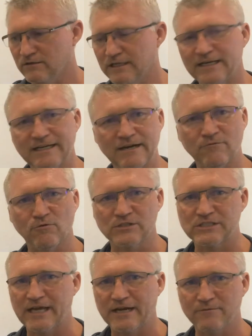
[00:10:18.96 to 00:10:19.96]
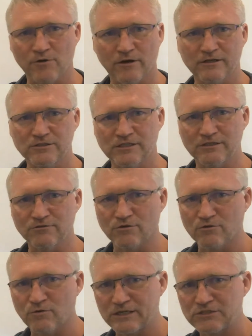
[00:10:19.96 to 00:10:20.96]
any network scanning products can do
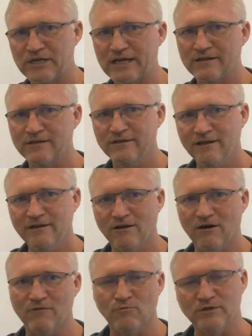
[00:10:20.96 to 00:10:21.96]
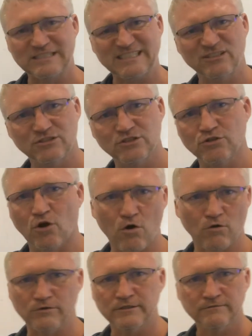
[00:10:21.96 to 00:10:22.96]
a quick check on what's
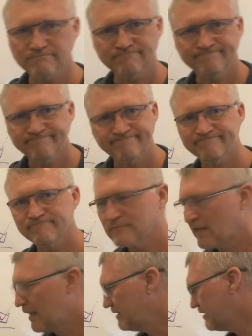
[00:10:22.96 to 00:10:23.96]
installed and